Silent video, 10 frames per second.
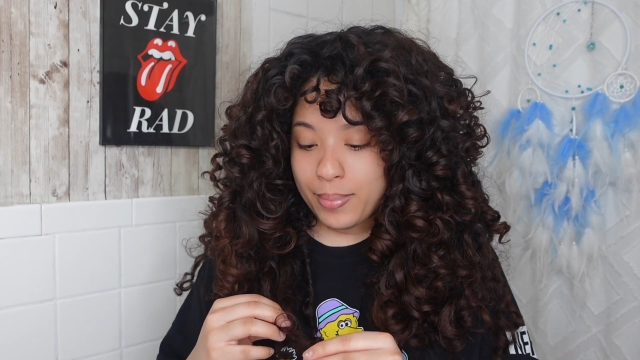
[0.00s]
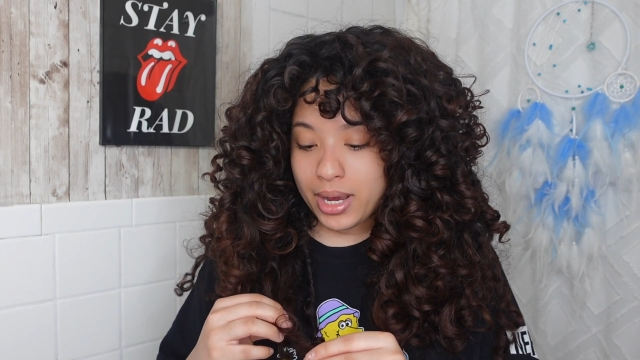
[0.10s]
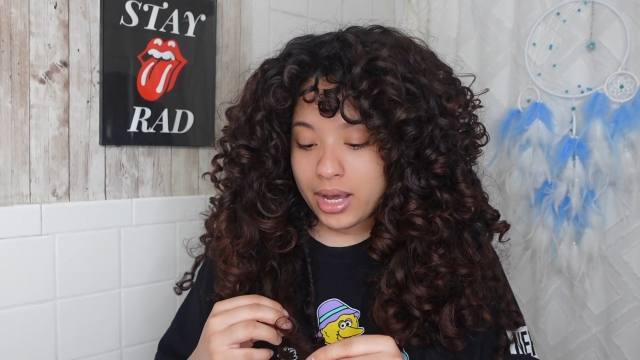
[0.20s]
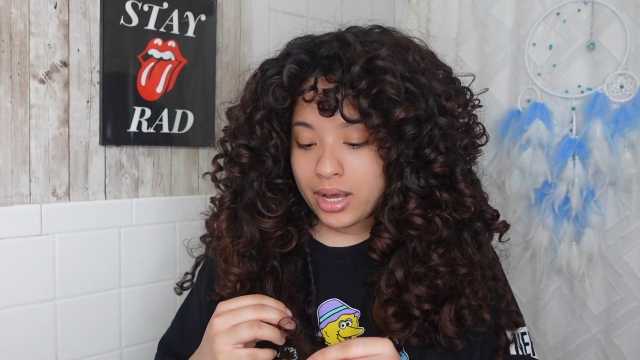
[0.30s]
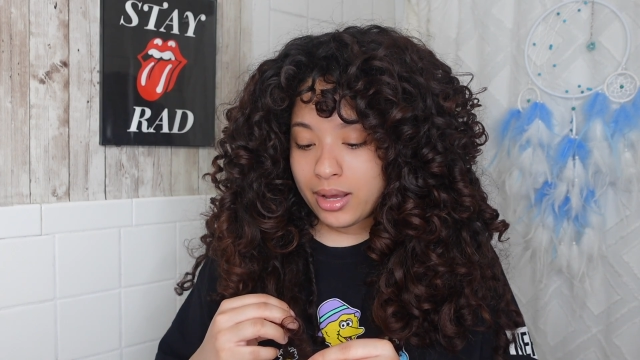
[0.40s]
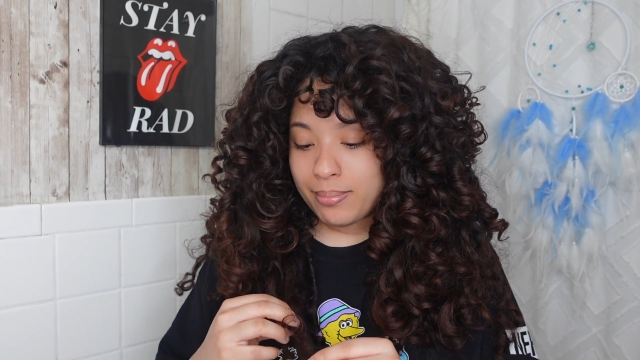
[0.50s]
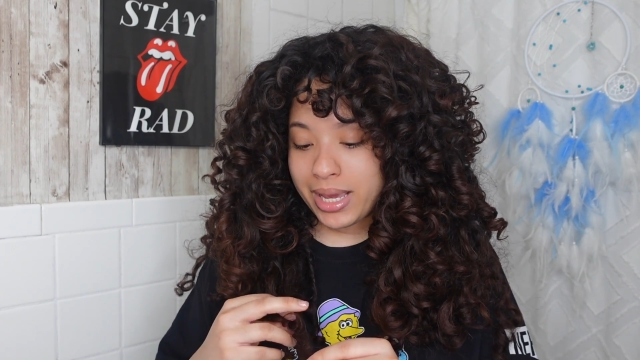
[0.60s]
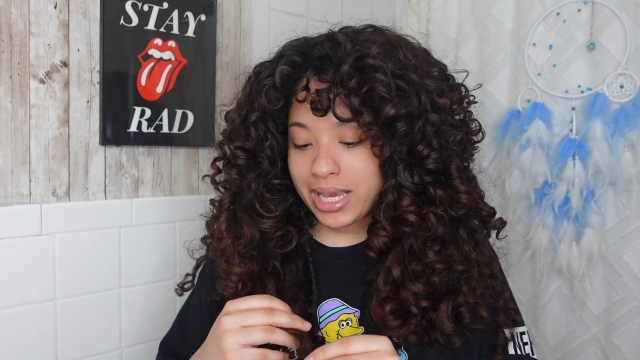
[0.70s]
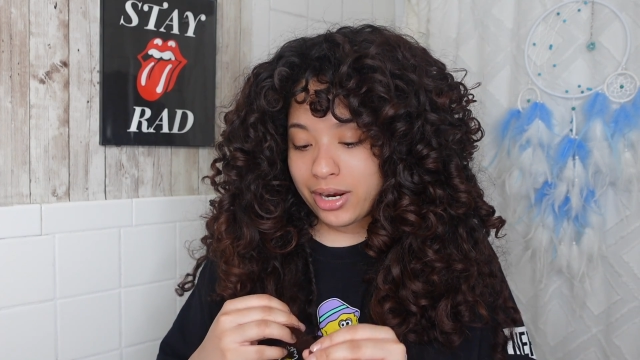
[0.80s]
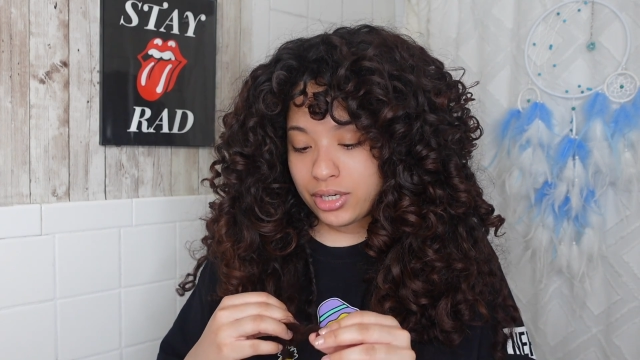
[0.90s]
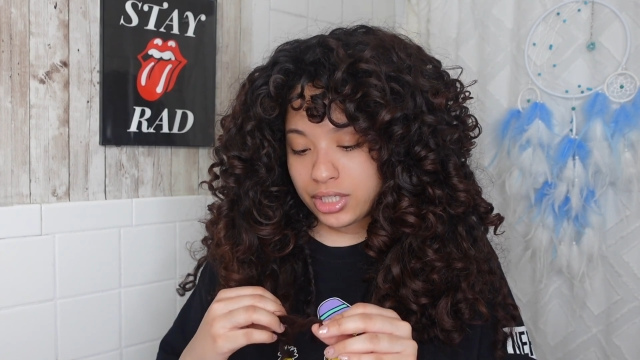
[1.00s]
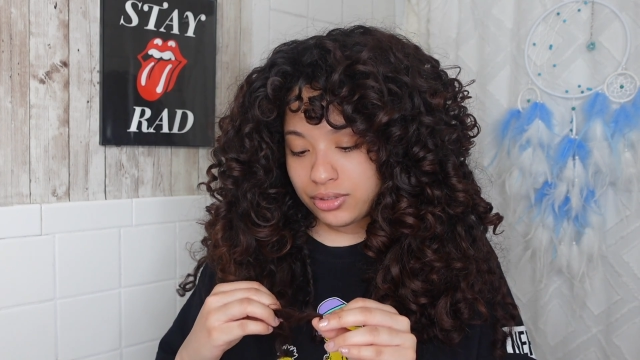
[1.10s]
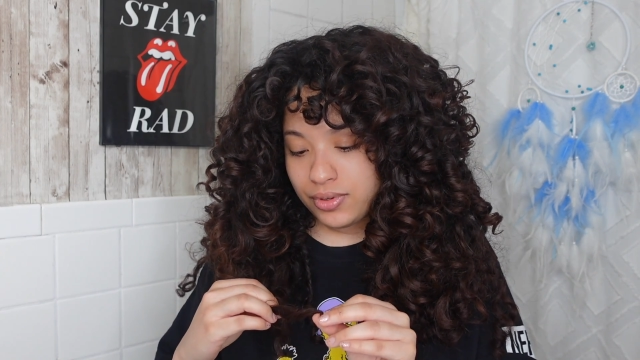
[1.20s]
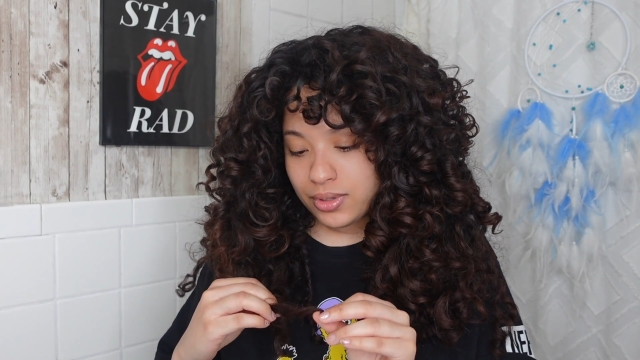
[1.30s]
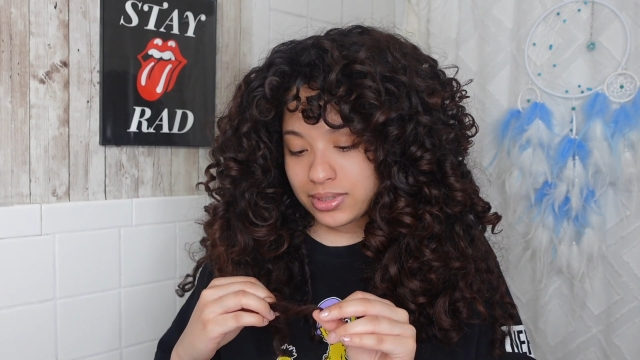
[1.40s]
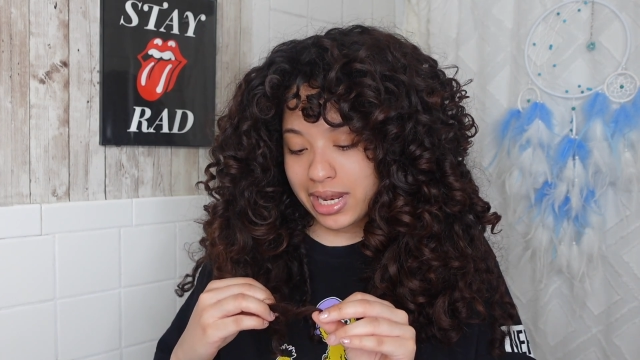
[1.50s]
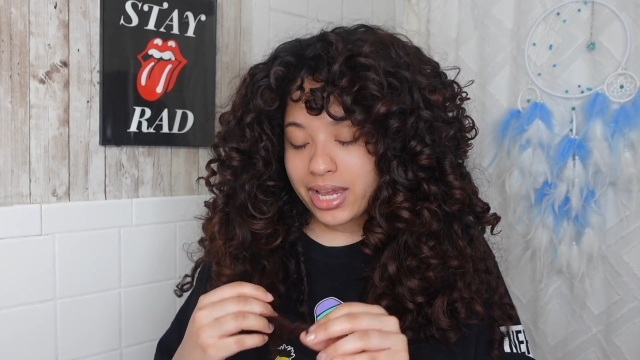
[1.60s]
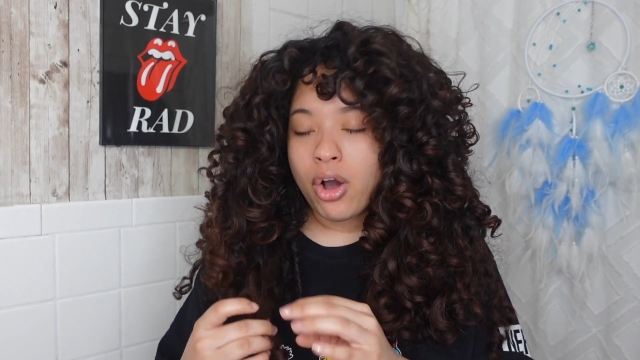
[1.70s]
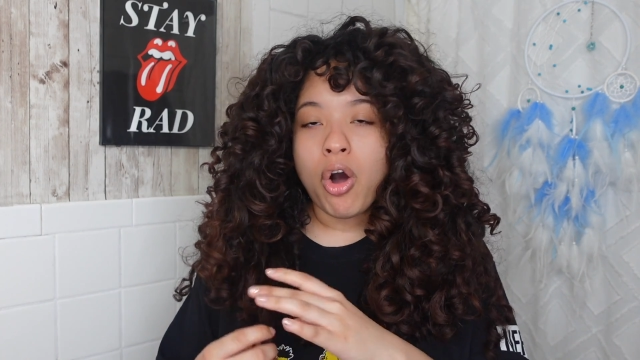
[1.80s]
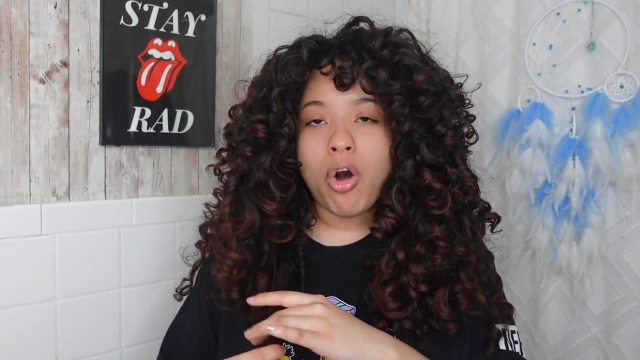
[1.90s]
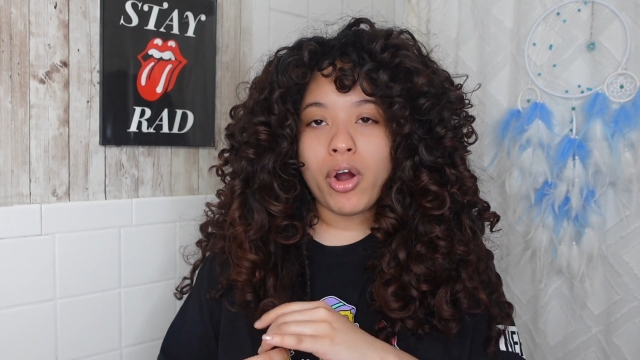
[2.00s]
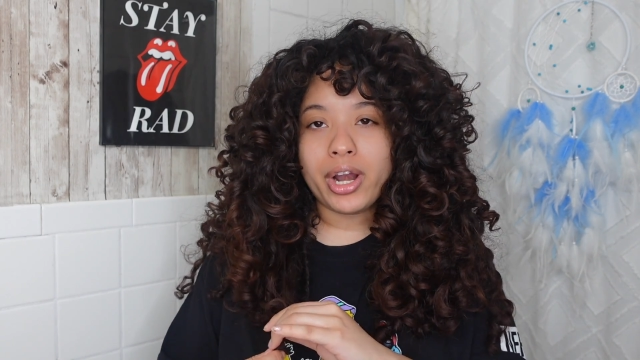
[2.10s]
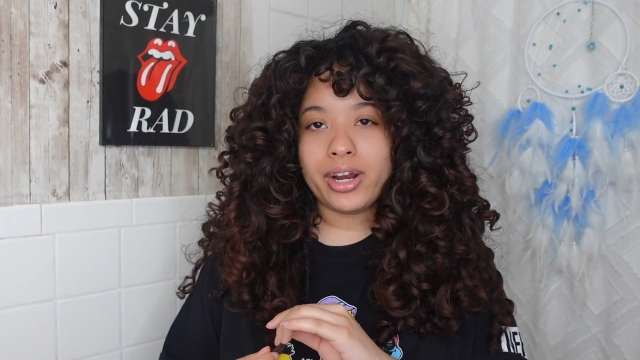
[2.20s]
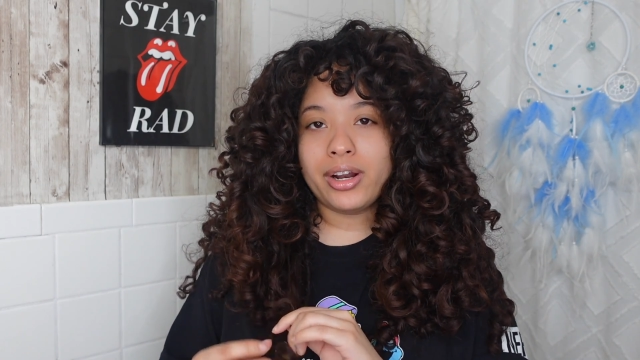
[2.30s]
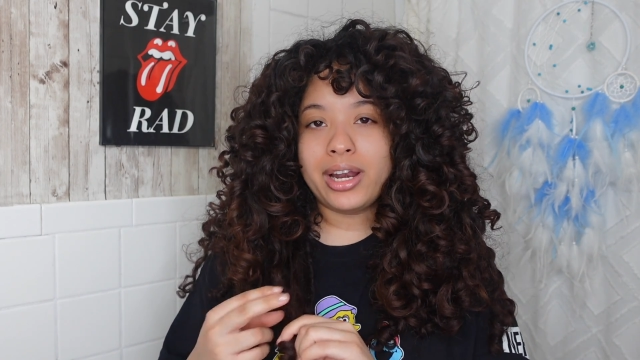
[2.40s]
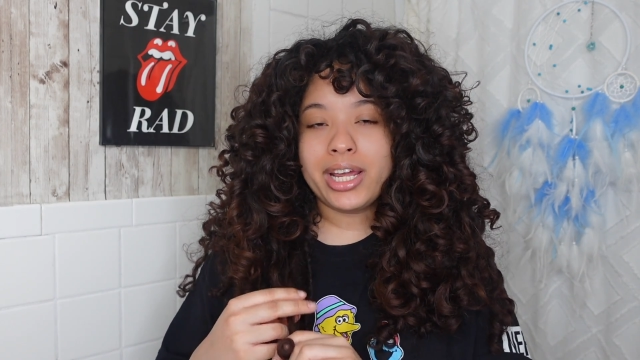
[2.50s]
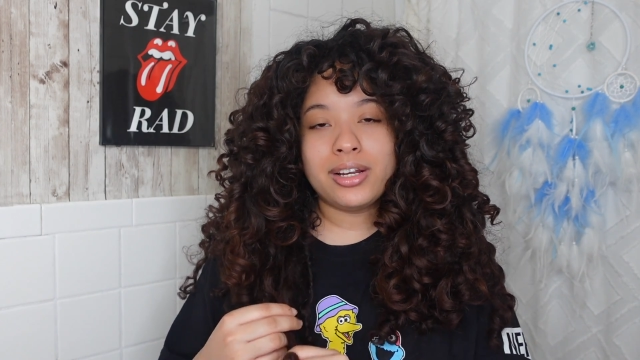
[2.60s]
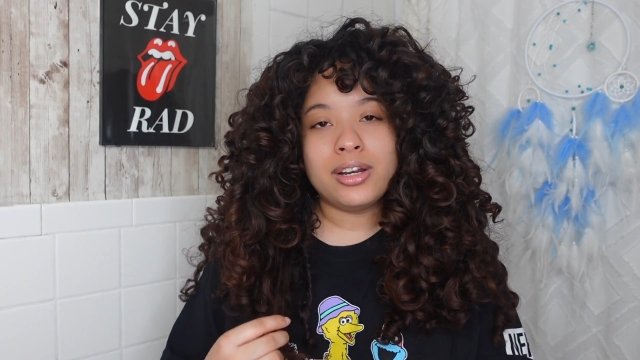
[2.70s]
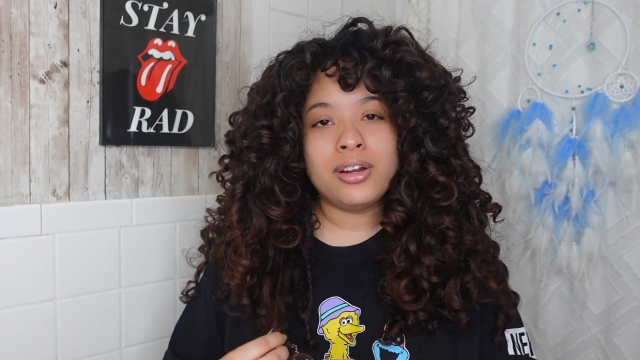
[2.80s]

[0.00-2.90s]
But my hair just feels like hard, like